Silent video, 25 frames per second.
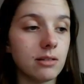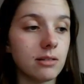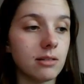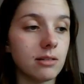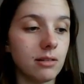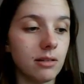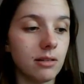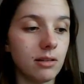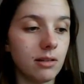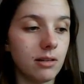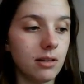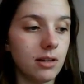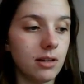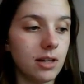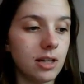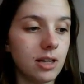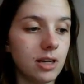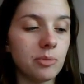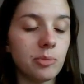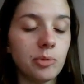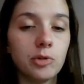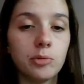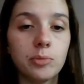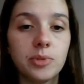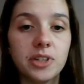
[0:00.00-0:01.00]
and that
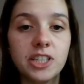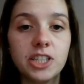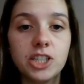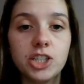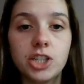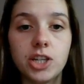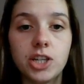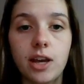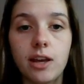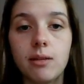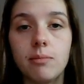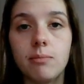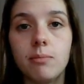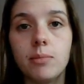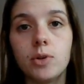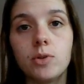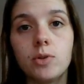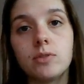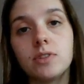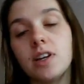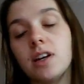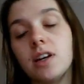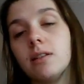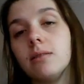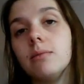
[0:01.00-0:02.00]
it put me to shame
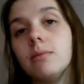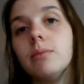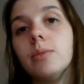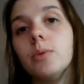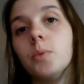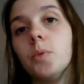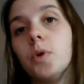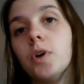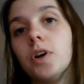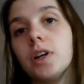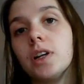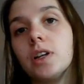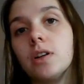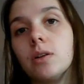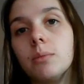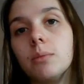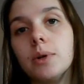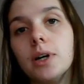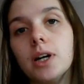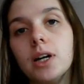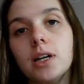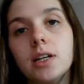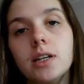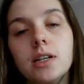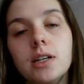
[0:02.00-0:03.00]
because I hadn't been working on
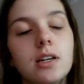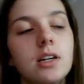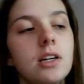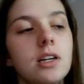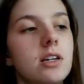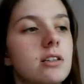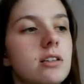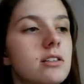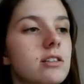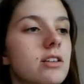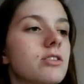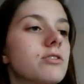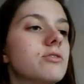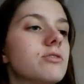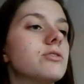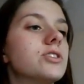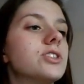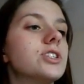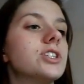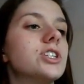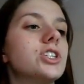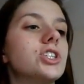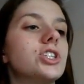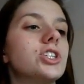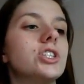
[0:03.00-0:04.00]
mine. So
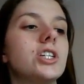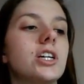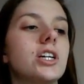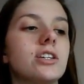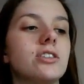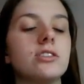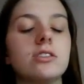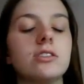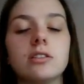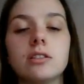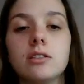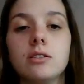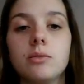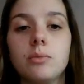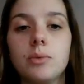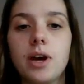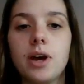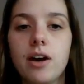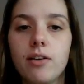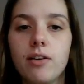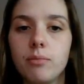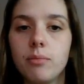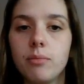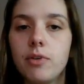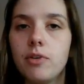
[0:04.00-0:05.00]
she suggested that we
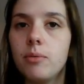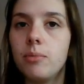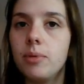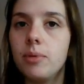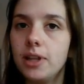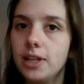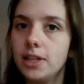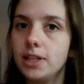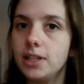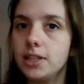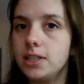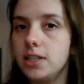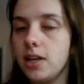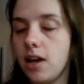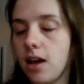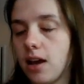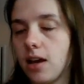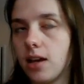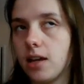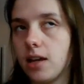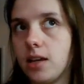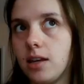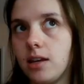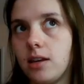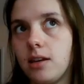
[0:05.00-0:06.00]
have a Mare Amelia
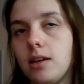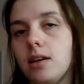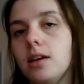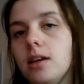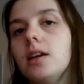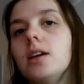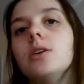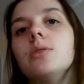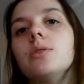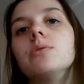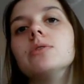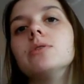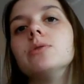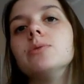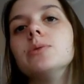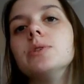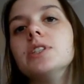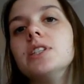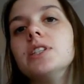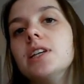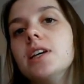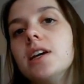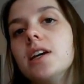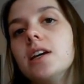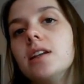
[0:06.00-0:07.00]
day, which we
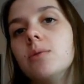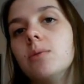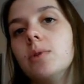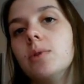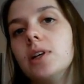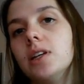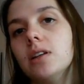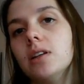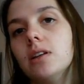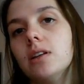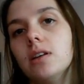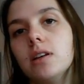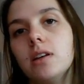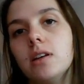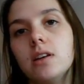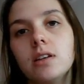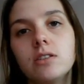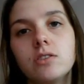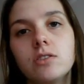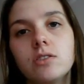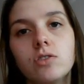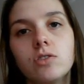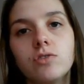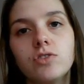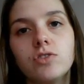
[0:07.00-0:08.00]
did, and we
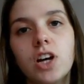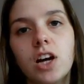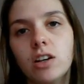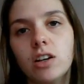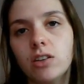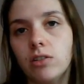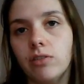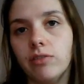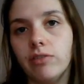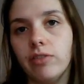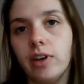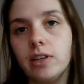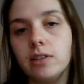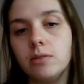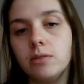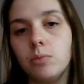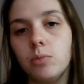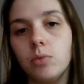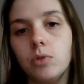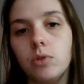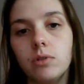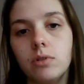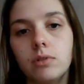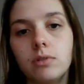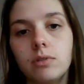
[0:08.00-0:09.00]
sort of chatted on
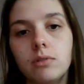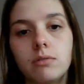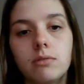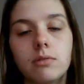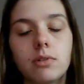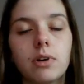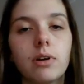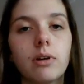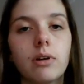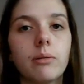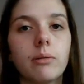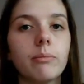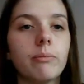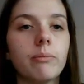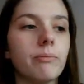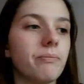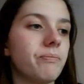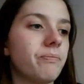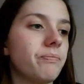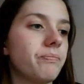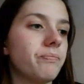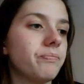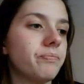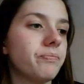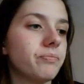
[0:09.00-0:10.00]
Facebook
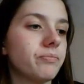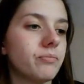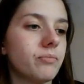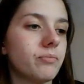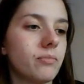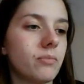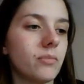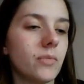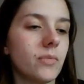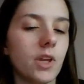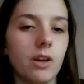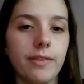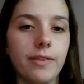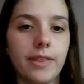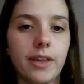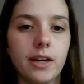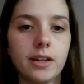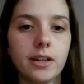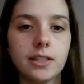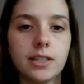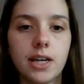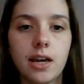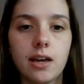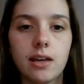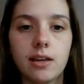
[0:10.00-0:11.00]

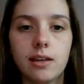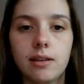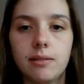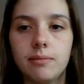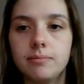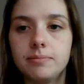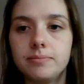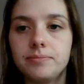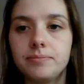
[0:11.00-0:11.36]
that day.